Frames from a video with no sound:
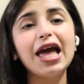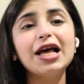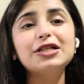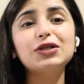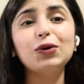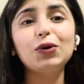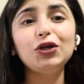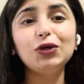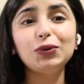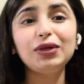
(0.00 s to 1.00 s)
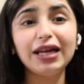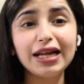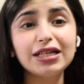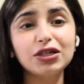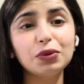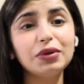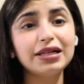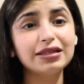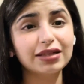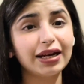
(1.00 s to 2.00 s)
So you need to
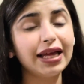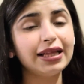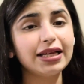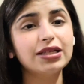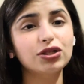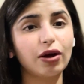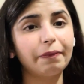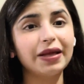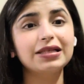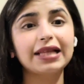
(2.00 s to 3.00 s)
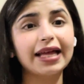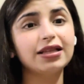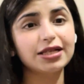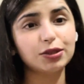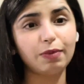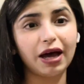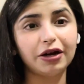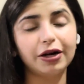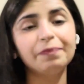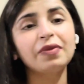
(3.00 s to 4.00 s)
study these topics like this
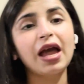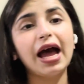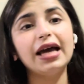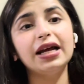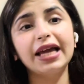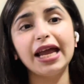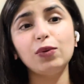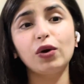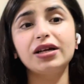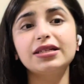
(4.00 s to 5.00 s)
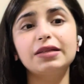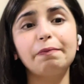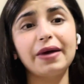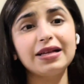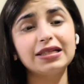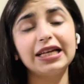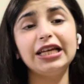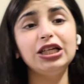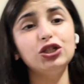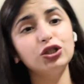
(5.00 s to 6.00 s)
manner. And again, what is the best
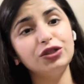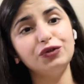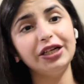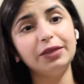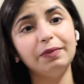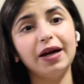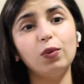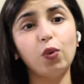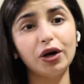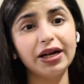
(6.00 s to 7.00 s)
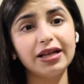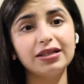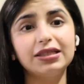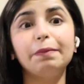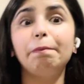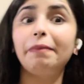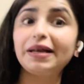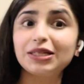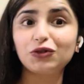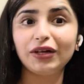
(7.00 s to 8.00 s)
initial treatment, what is the
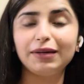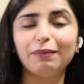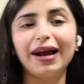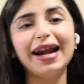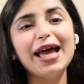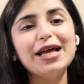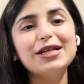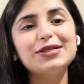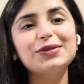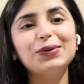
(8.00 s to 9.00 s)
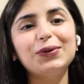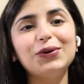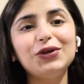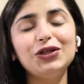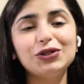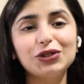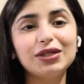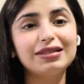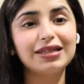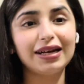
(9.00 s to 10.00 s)
best treatment. So you
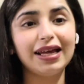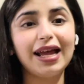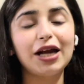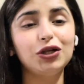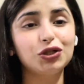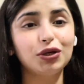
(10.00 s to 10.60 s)
should study and you should